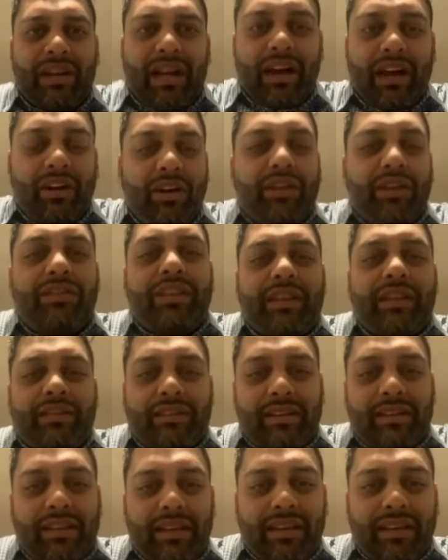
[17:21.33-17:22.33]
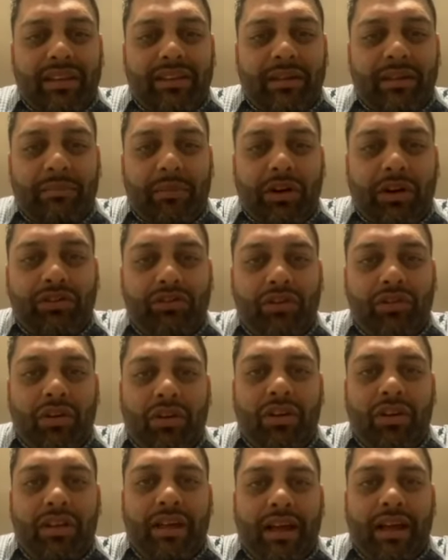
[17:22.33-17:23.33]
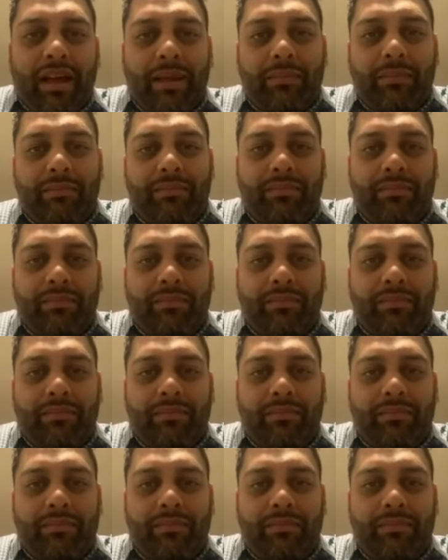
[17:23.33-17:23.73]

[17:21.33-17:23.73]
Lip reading: I heard that the Montreal guy.